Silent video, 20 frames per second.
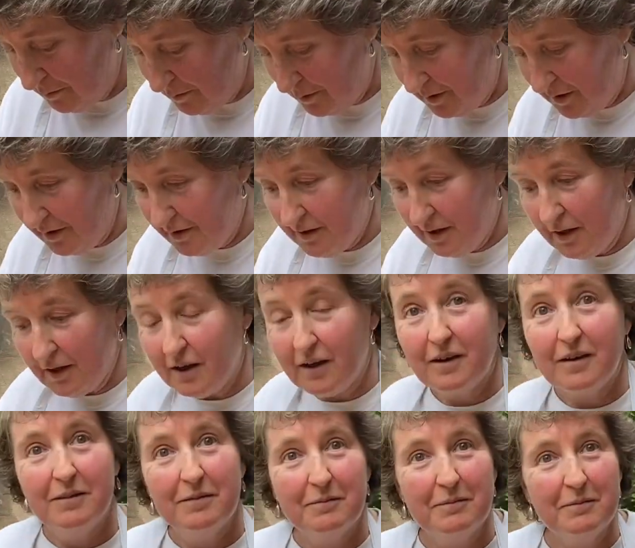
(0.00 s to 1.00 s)
but I think
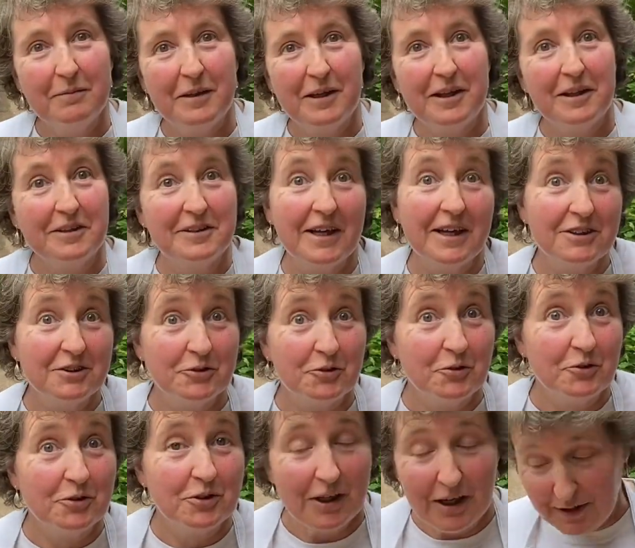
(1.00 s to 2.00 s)
it'll taste
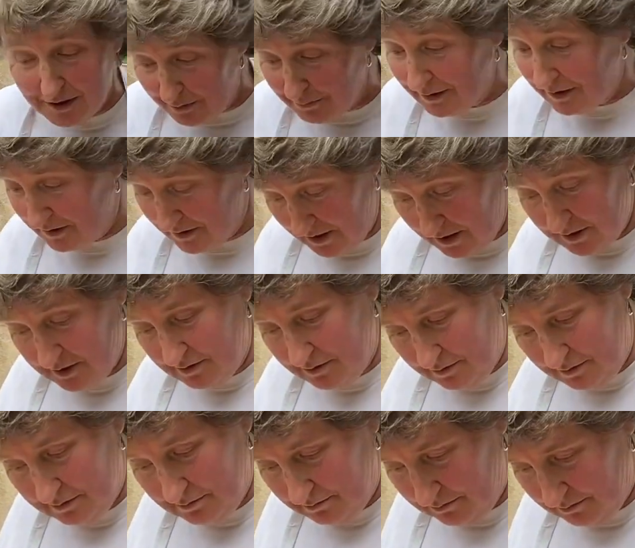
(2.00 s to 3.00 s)
good. I know it'll taste good.